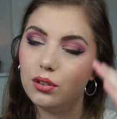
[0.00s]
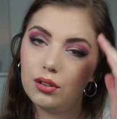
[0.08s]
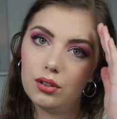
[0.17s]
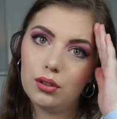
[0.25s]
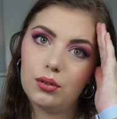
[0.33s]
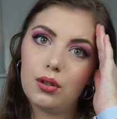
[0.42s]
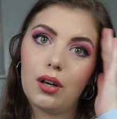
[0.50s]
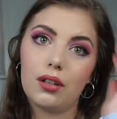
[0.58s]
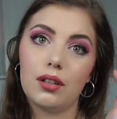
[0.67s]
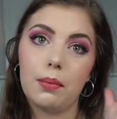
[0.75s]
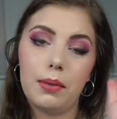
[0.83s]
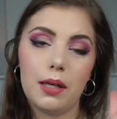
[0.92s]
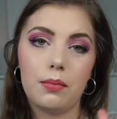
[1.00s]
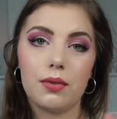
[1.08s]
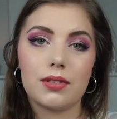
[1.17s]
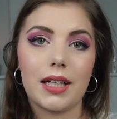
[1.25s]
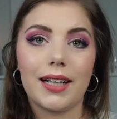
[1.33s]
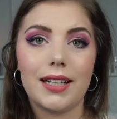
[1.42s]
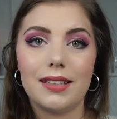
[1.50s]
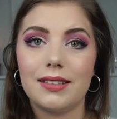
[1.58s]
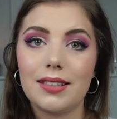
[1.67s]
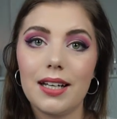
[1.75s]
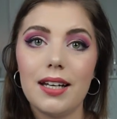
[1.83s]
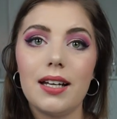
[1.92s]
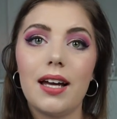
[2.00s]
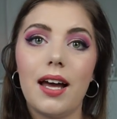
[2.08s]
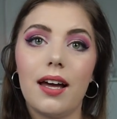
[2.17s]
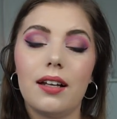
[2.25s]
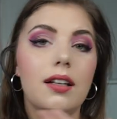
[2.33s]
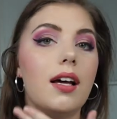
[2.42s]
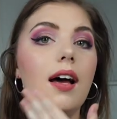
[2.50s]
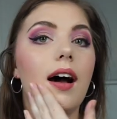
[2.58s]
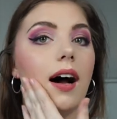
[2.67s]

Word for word: do on the pimples I can see and